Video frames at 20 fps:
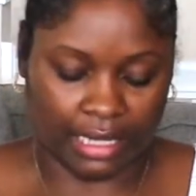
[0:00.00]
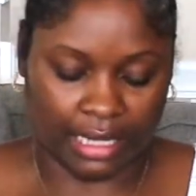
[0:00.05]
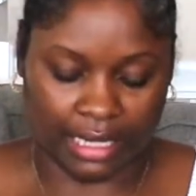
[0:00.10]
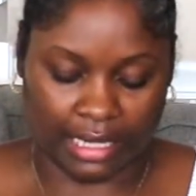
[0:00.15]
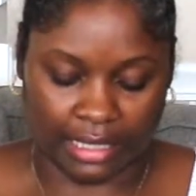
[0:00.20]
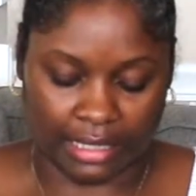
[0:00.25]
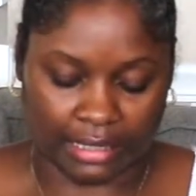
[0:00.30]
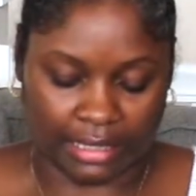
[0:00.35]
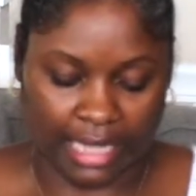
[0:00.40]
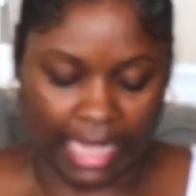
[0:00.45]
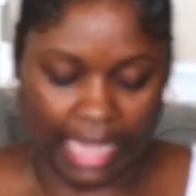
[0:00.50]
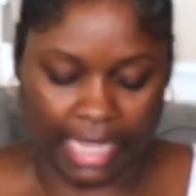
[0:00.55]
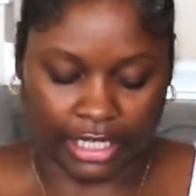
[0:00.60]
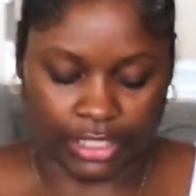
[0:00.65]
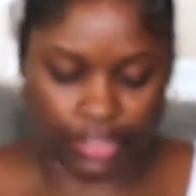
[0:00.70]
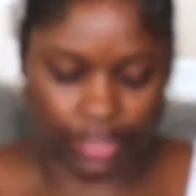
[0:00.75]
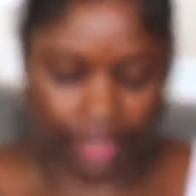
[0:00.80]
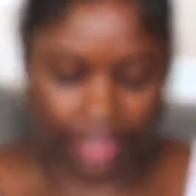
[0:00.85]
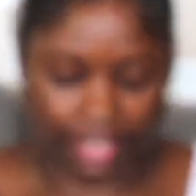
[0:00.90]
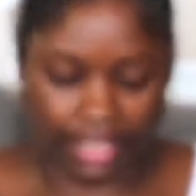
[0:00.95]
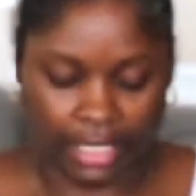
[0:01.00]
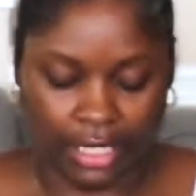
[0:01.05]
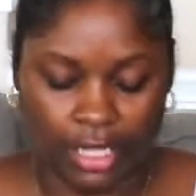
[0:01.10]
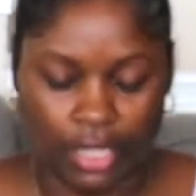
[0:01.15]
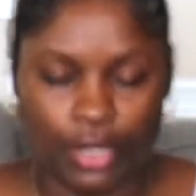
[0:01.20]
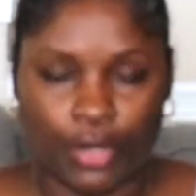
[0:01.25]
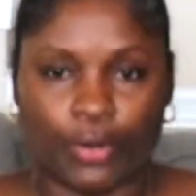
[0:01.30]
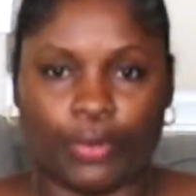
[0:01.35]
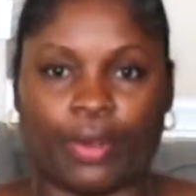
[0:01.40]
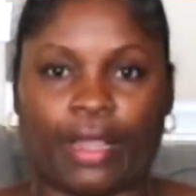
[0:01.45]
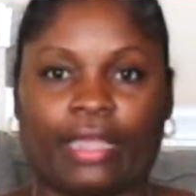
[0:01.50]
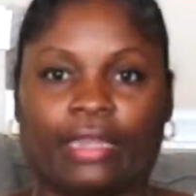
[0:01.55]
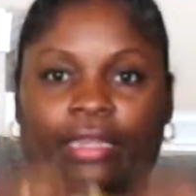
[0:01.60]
is actually right